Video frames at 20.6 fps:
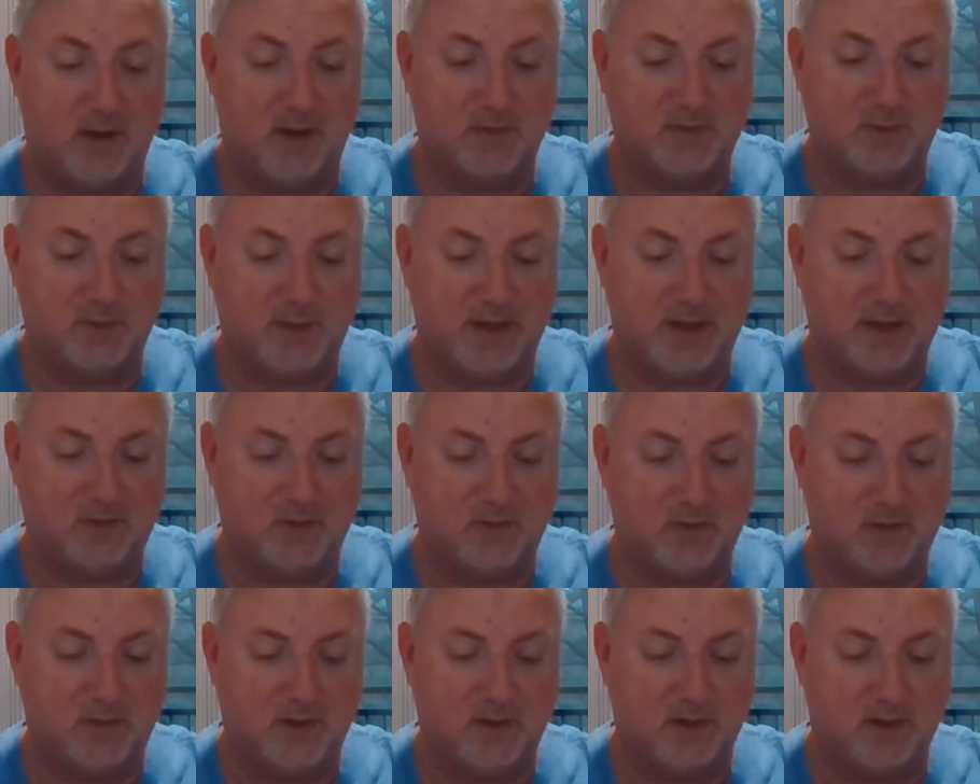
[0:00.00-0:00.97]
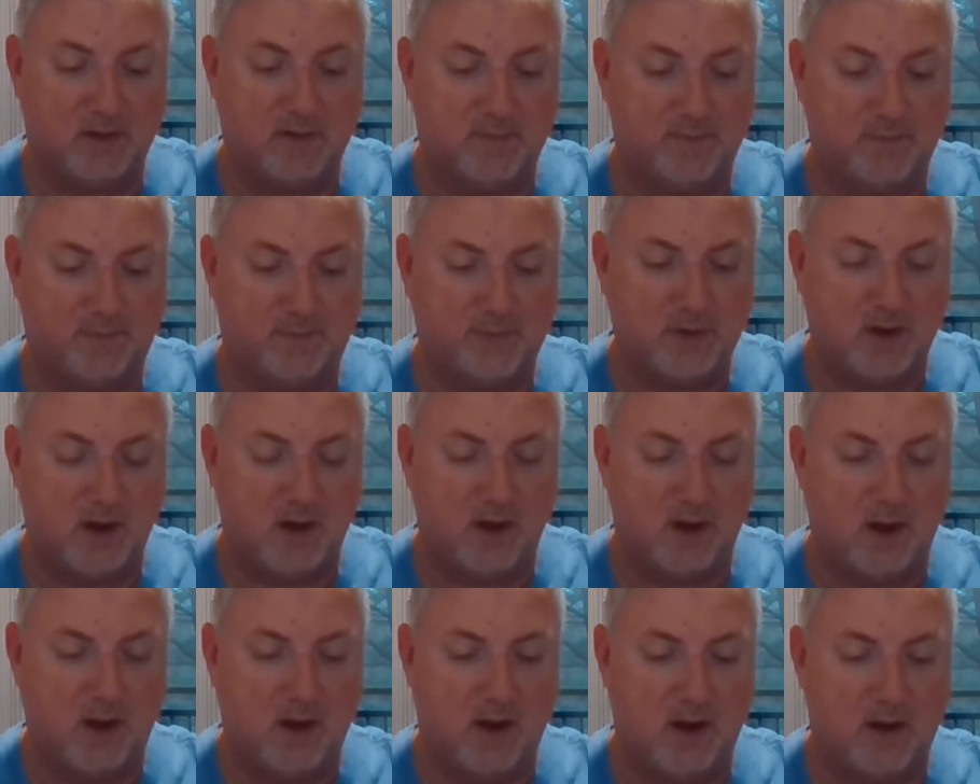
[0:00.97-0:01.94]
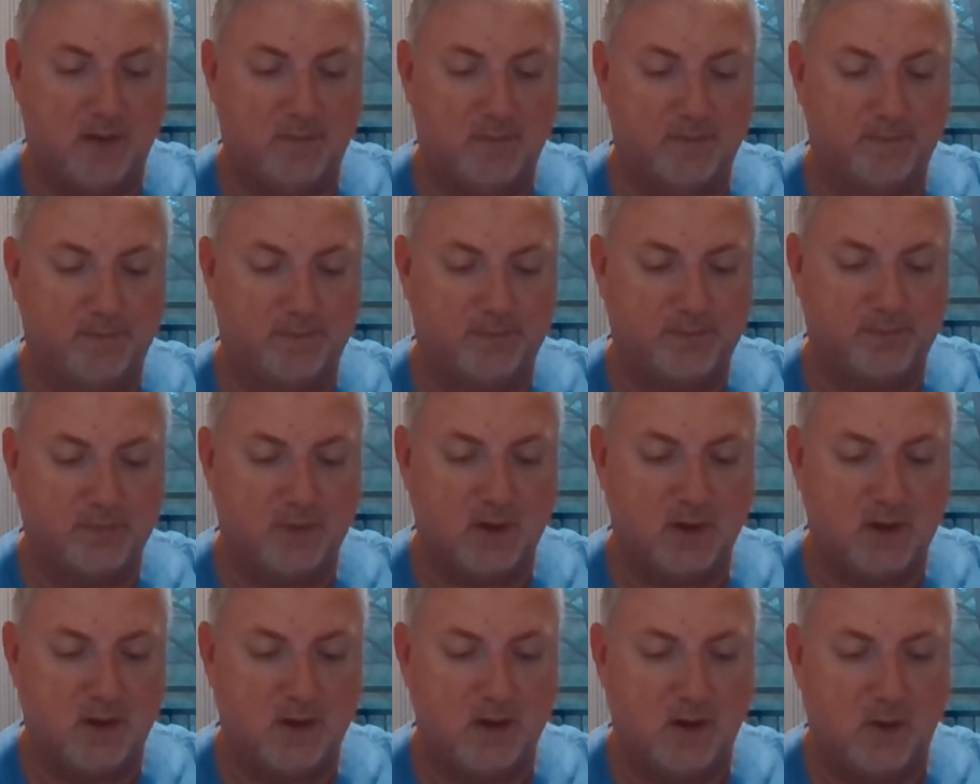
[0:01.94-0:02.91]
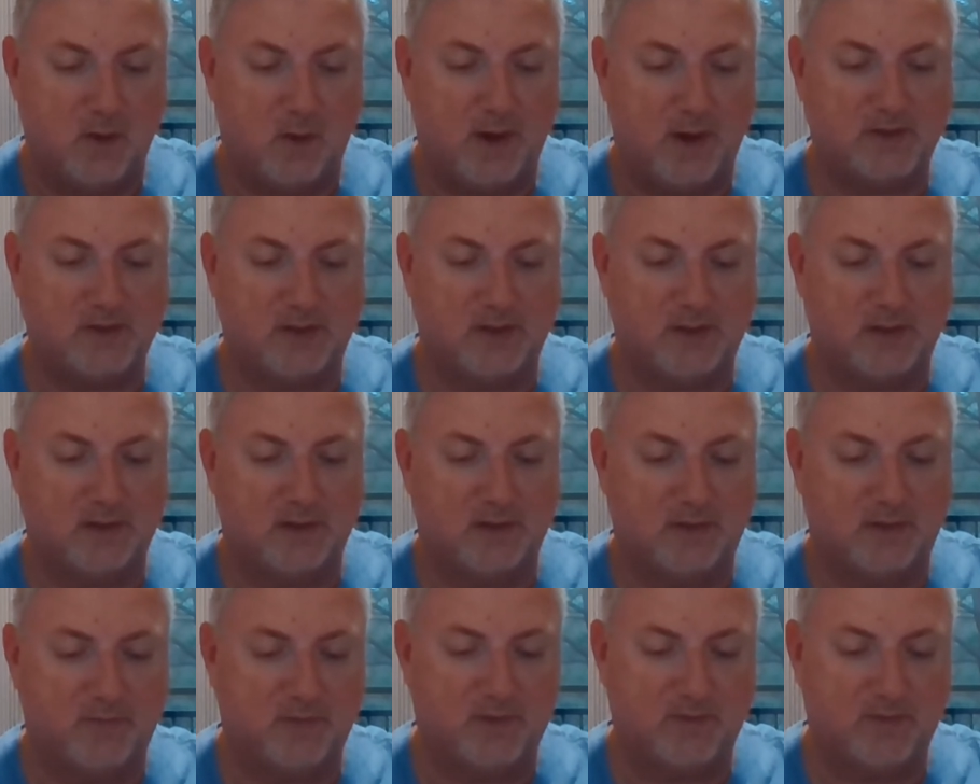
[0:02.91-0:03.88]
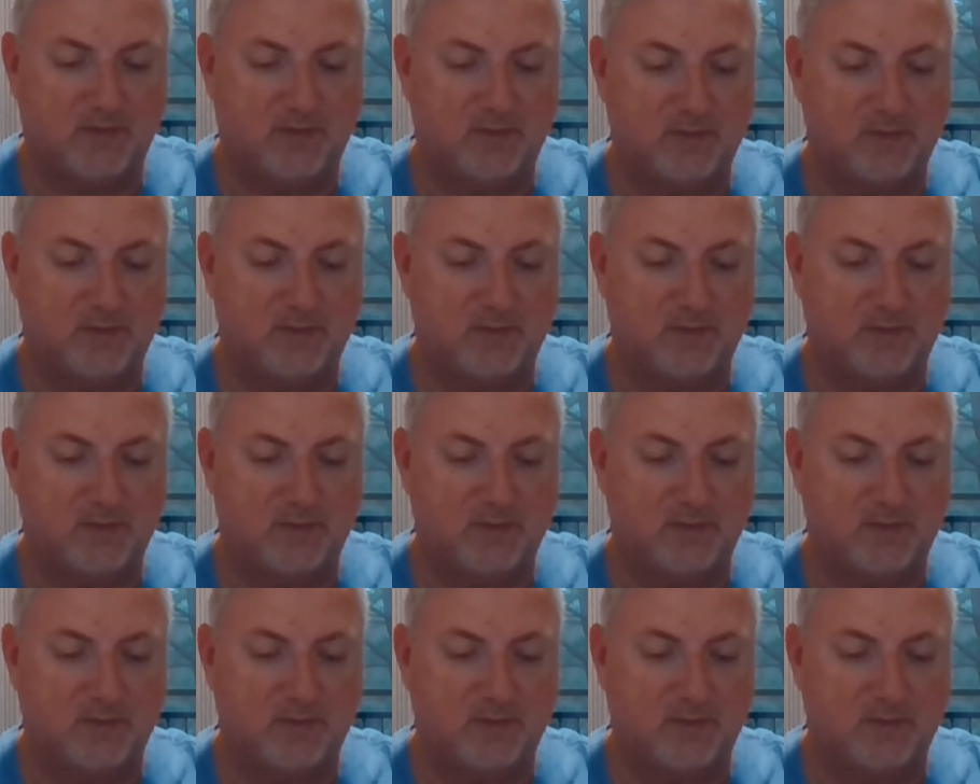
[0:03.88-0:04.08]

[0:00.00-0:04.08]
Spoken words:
So we get to the, actually, I forget,